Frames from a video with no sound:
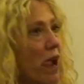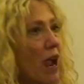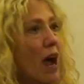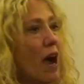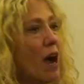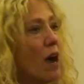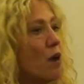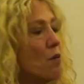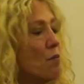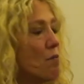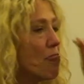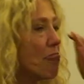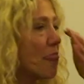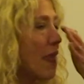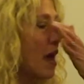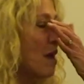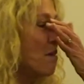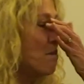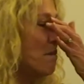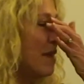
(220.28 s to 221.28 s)

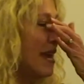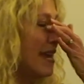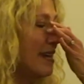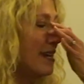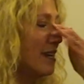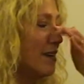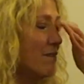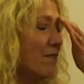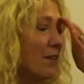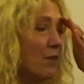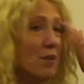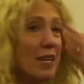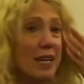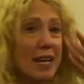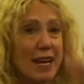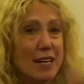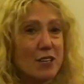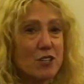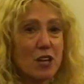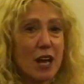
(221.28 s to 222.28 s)
I'm making a film that
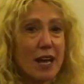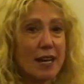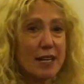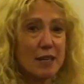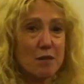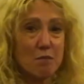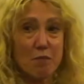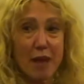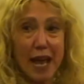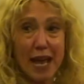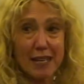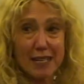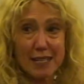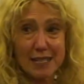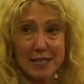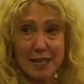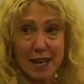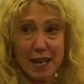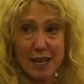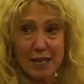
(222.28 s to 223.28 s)
I shot in
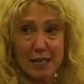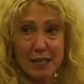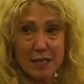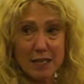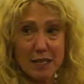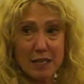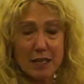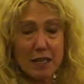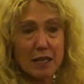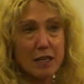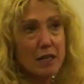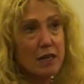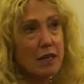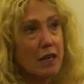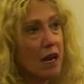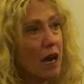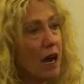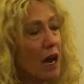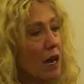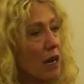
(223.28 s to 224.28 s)
Palestine.
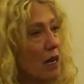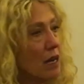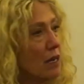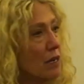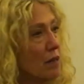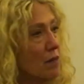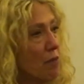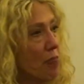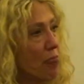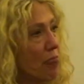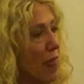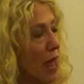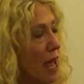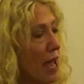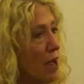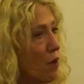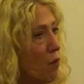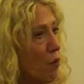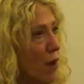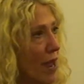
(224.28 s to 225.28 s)

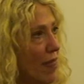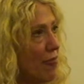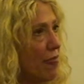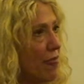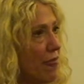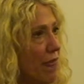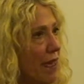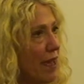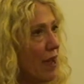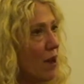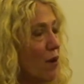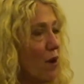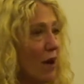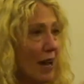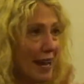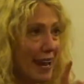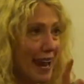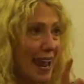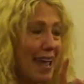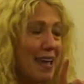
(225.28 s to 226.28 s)
I went there
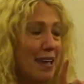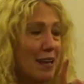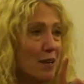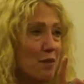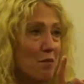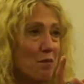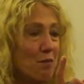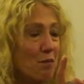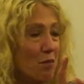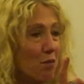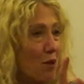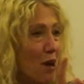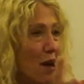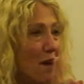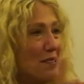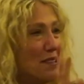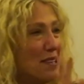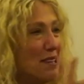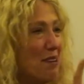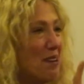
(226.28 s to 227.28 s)
again
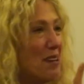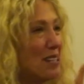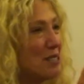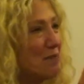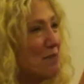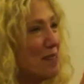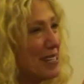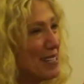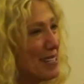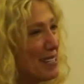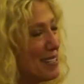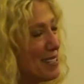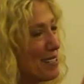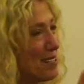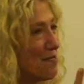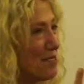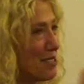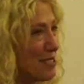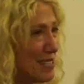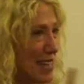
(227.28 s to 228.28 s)
on the auspices
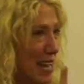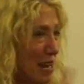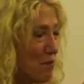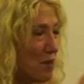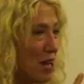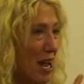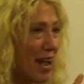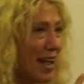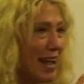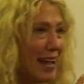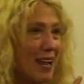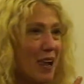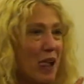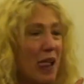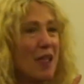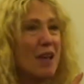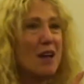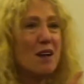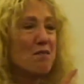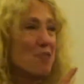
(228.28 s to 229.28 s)
of the same guy
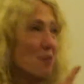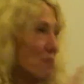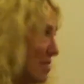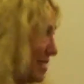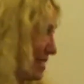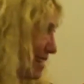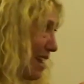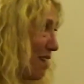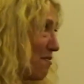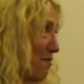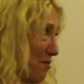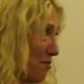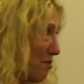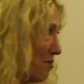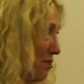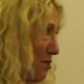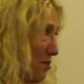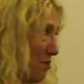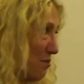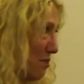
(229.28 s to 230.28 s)
from
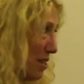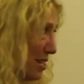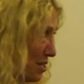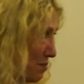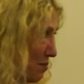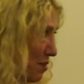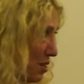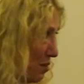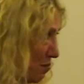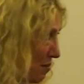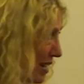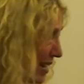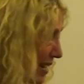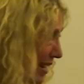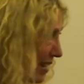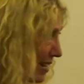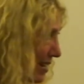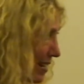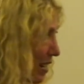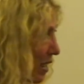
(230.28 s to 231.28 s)
Stanford who raised me the money